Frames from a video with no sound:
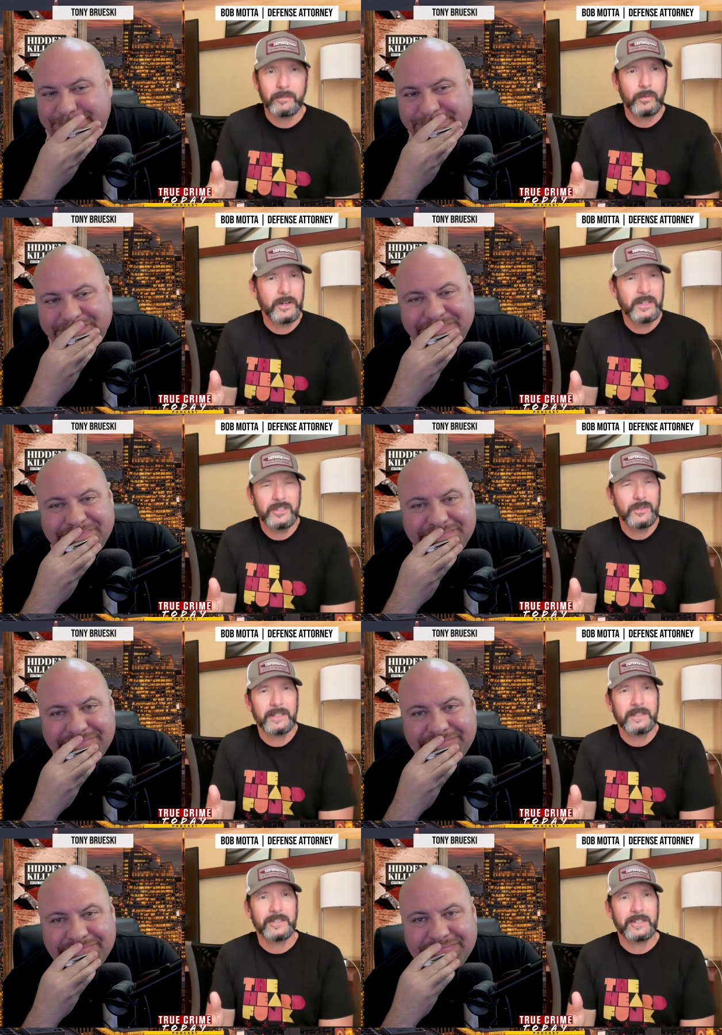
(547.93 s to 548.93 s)
Speaker 1: where did you
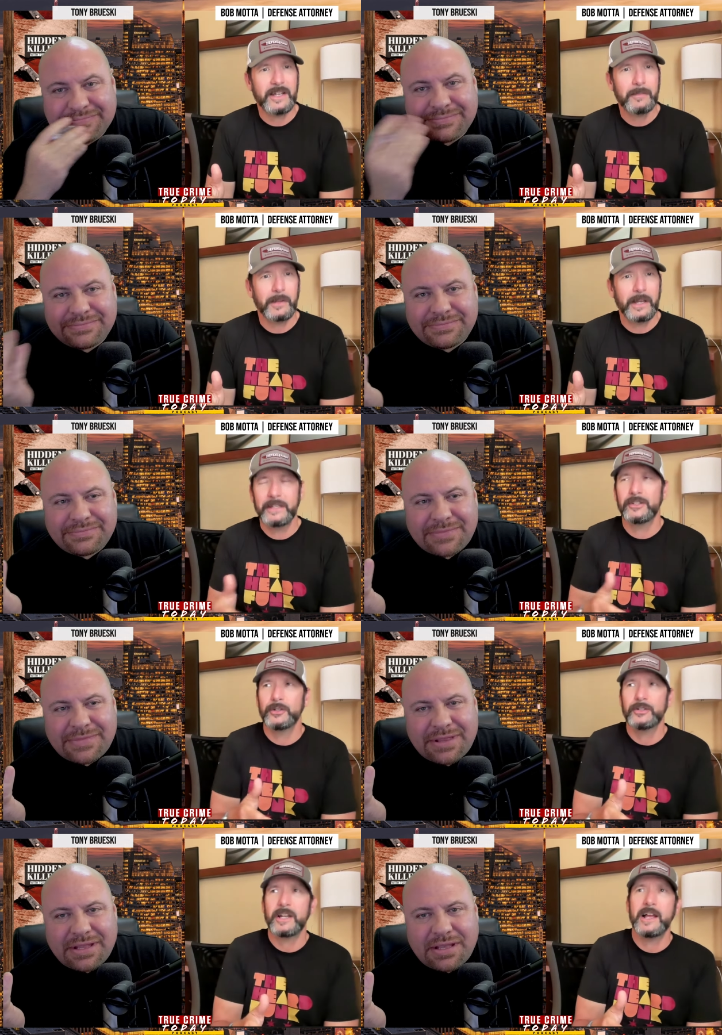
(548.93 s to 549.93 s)
get this timeline?
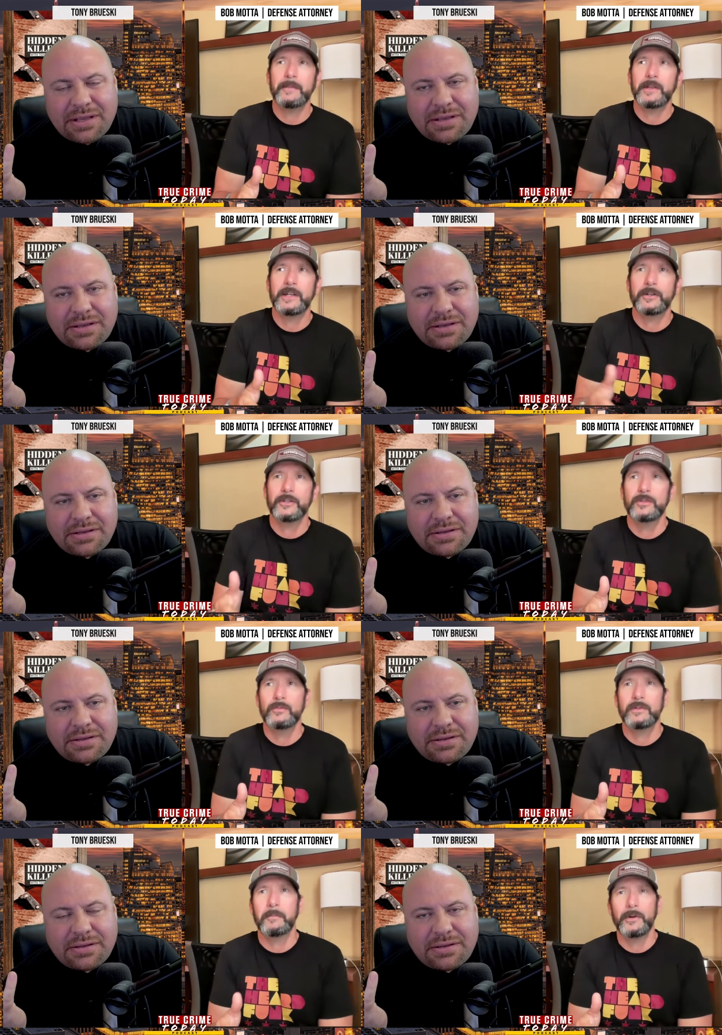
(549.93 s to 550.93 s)
Is your timeline? Are you
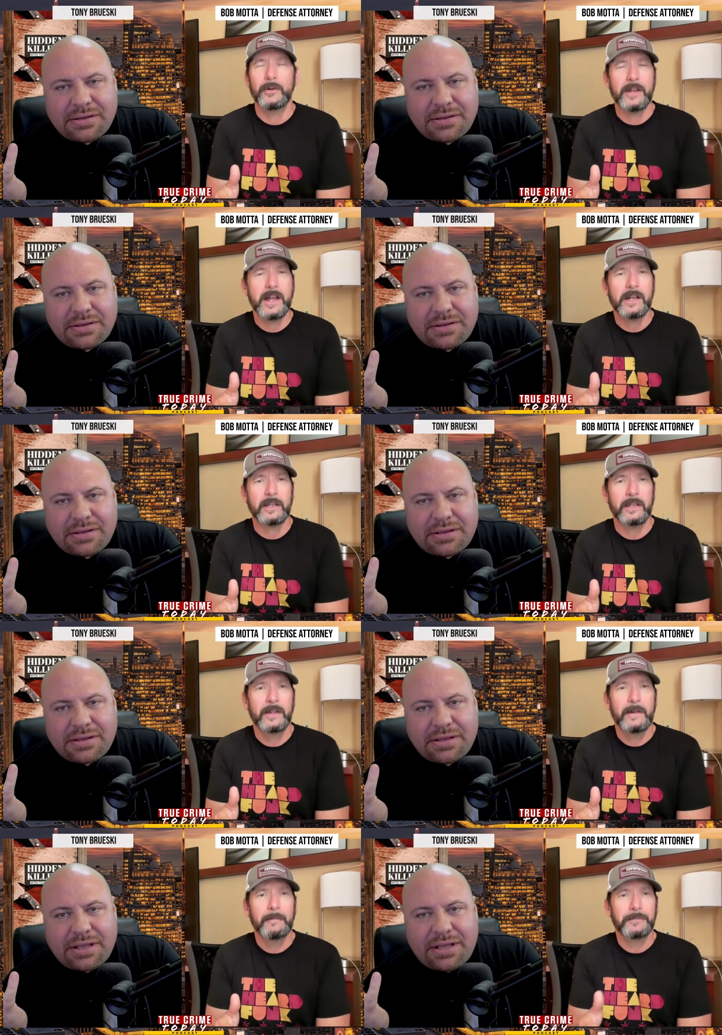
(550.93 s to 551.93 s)
doing a Murdoch?
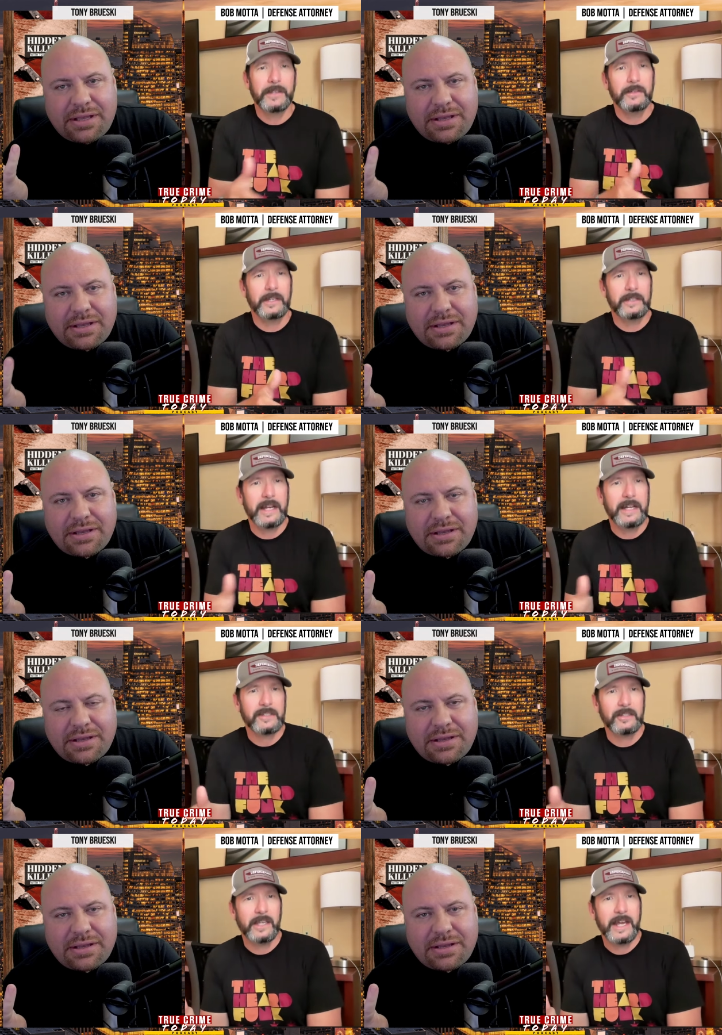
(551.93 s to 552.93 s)
That like
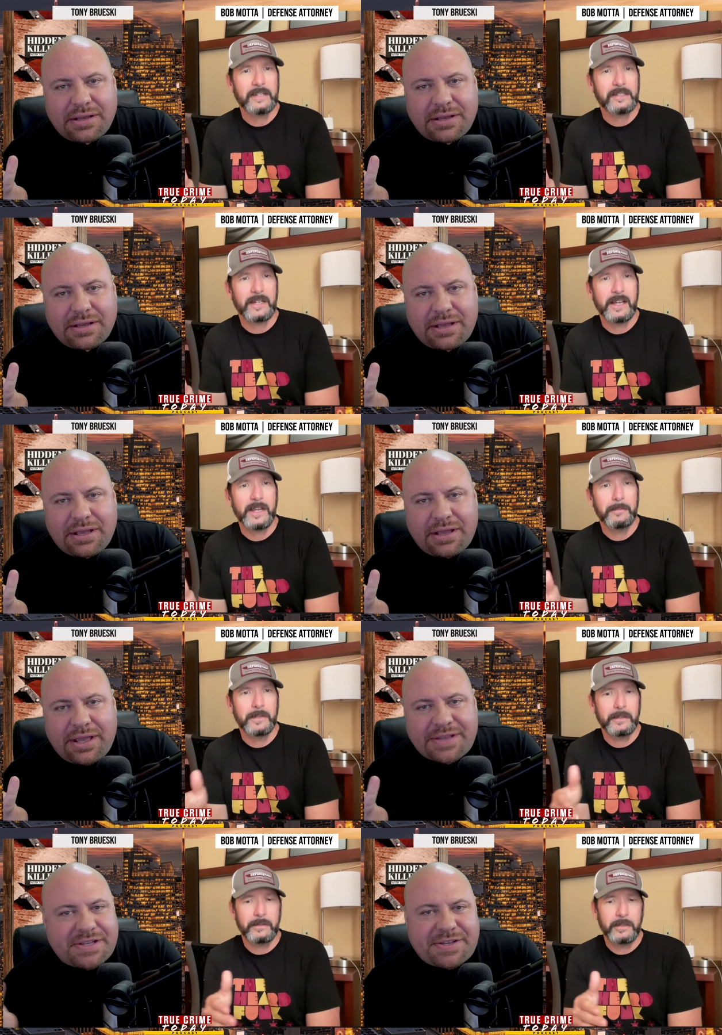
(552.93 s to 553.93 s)
that's the last
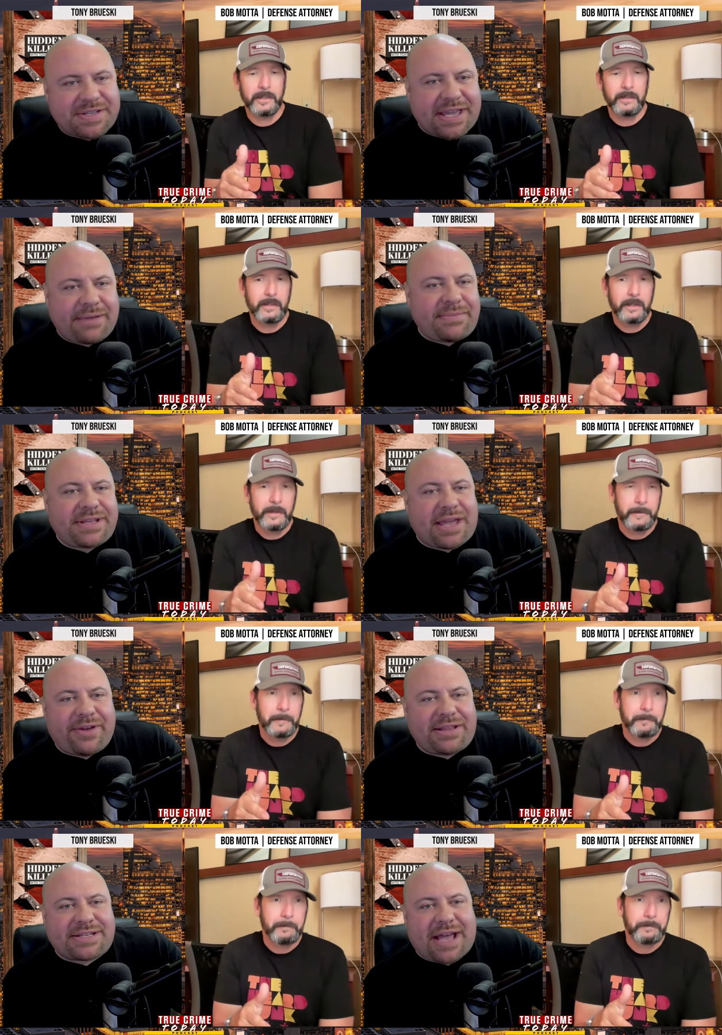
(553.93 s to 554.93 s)
time.
Speaker 2: Is that, it just that, him
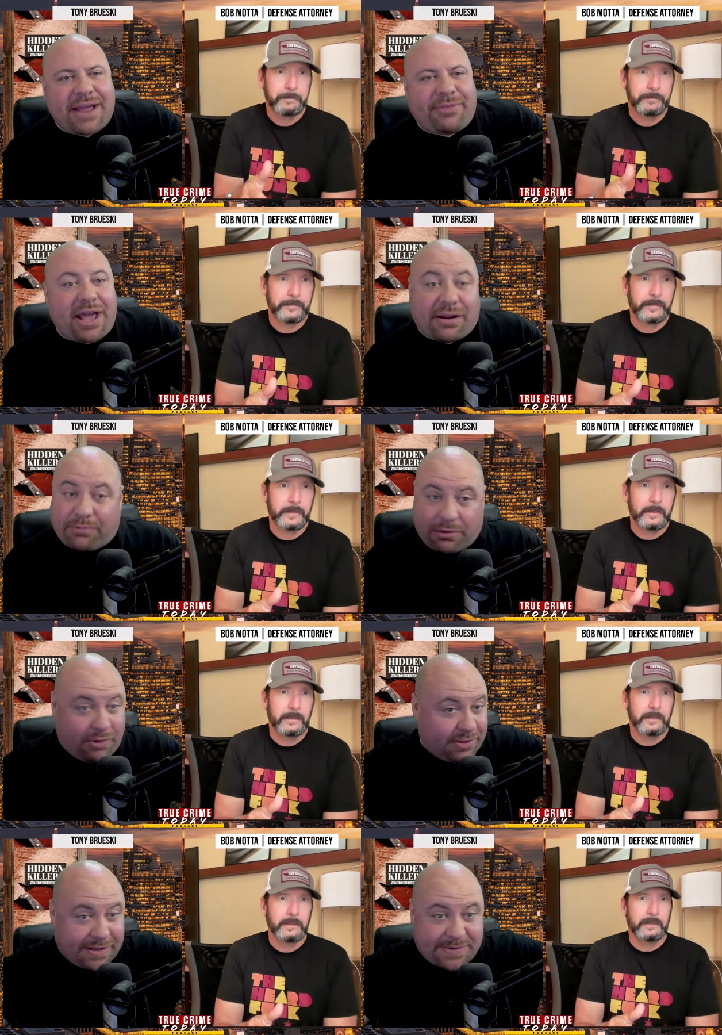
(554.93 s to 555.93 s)
giving the timeline? Of,
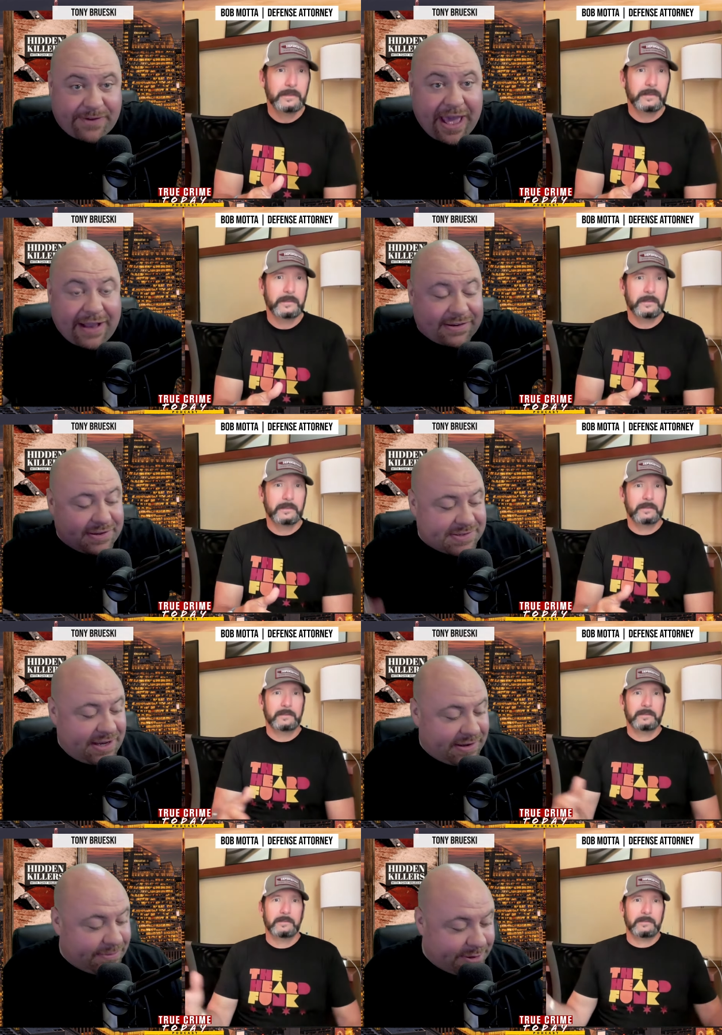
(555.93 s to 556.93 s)
well, that's fact. He
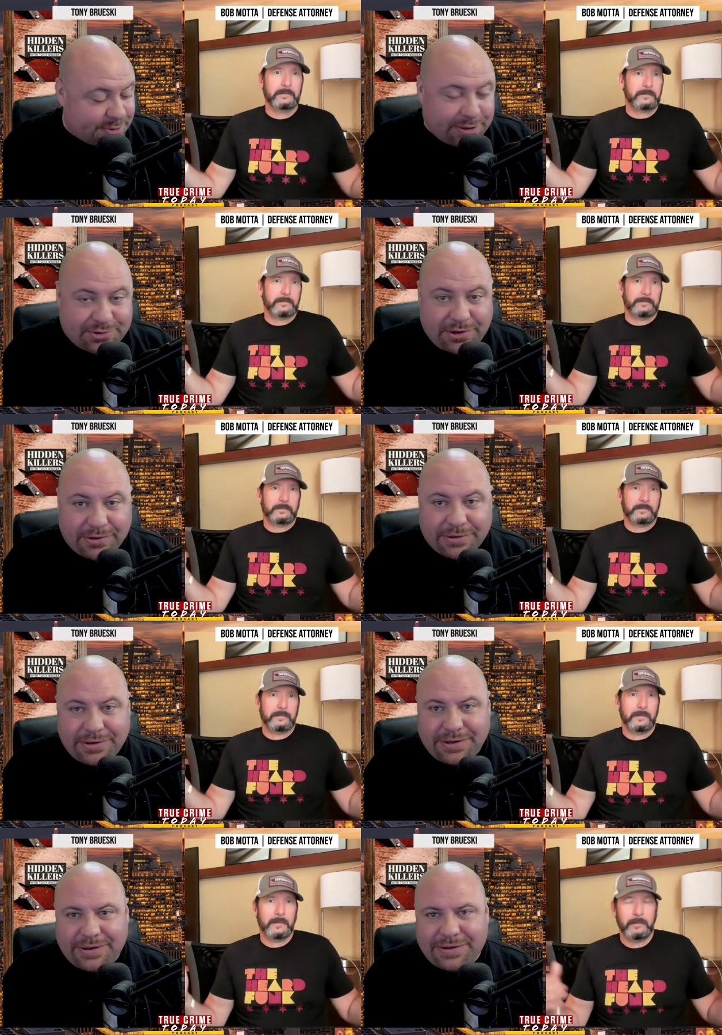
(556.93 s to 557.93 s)
said it. It must be true.
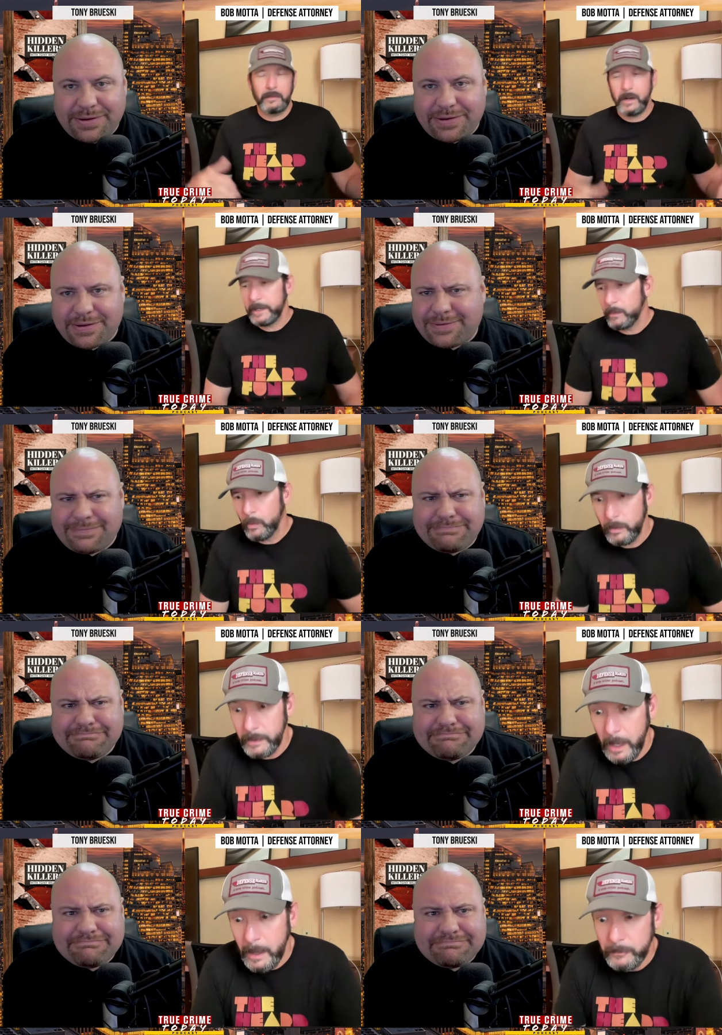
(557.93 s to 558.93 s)
Speaker 1: Right.
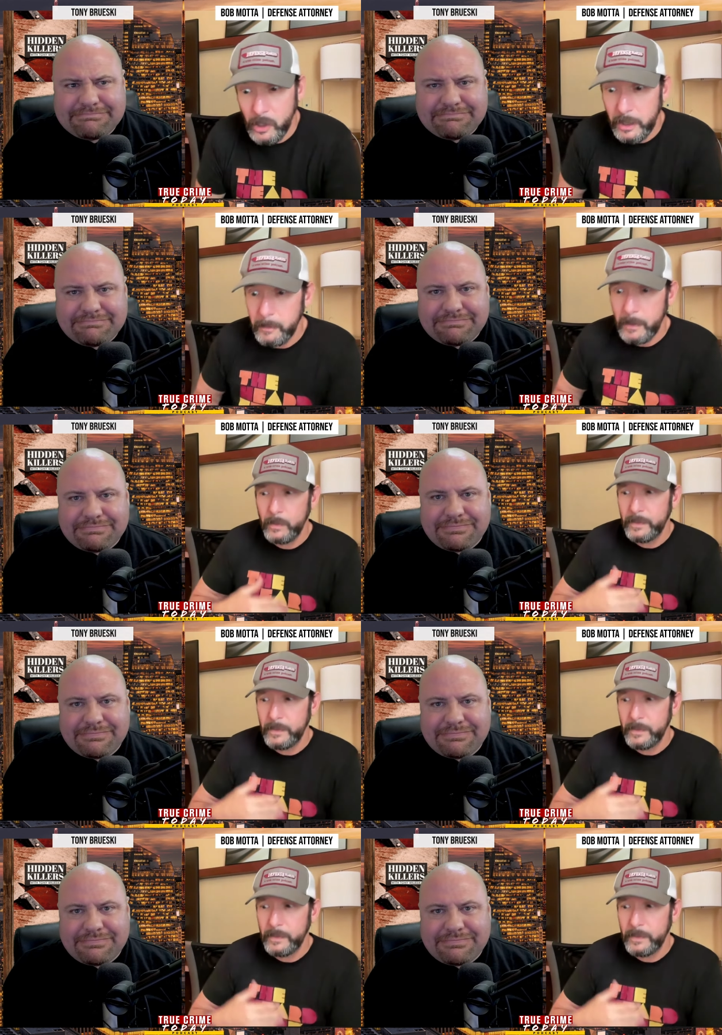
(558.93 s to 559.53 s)
Well, yeah, I'm talking about when